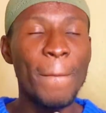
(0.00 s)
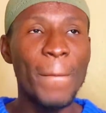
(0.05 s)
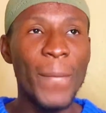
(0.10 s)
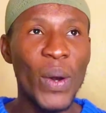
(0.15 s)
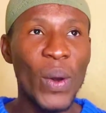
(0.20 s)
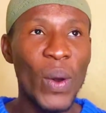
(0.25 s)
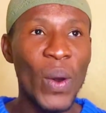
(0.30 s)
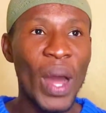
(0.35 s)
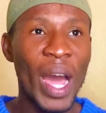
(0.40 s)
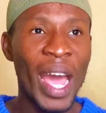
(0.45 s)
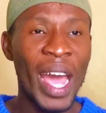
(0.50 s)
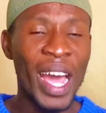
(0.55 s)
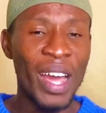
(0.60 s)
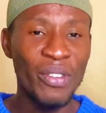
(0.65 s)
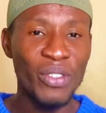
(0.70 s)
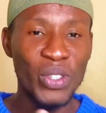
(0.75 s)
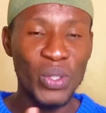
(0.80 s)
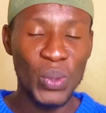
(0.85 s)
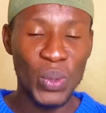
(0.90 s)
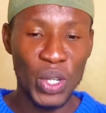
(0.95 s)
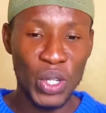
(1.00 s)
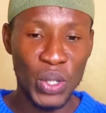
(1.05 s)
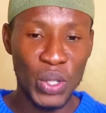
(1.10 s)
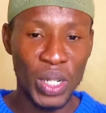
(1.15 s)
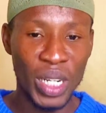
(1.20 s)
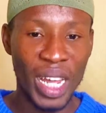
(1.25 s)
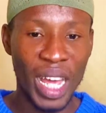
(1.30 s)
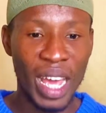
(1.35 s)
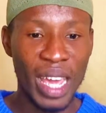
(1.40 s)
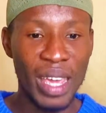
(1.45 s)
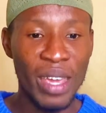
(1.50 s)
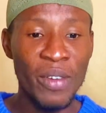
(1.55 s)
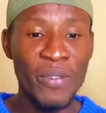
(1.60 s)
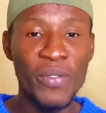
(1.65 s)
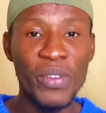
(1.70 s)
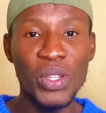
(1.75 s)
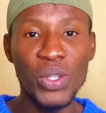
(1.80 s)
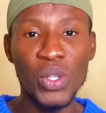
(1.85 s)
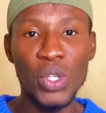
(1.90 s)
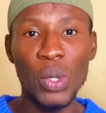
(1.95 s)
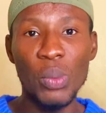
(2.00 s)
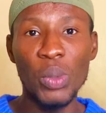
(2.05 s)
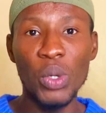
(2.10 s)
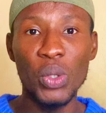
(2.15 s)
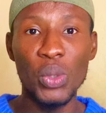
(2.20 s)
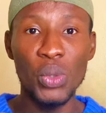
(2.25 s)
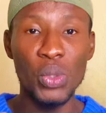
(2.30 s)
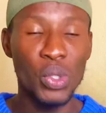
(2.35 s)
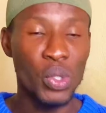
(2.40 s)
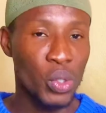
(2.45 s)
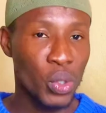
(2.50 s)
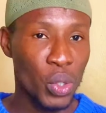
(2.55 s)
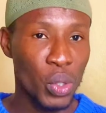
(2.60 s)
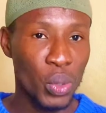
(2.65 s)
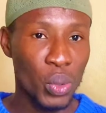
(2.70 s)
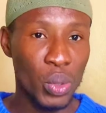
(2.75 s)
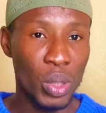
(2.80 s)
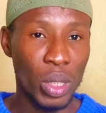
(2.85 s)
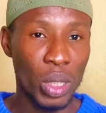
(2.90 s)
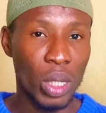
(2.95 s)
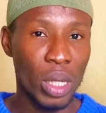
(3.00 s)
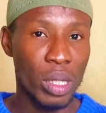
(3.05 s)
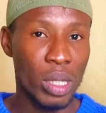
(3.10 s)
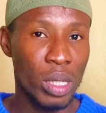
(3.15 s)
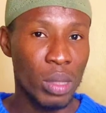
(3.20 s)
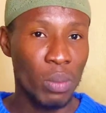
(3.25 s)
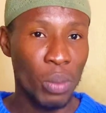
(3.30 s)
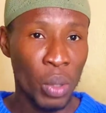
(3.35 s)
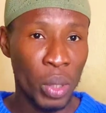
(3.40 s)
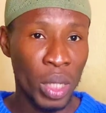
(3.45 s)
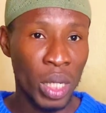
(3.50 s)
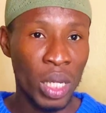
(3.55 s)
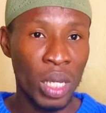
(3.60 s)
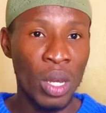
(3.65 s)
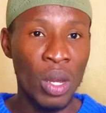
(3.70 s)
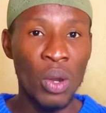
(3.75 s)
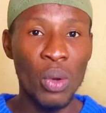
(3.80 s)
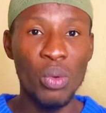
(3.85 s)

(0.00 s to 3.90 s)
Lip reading: But I have this question that if he's someone who struggles to get his money,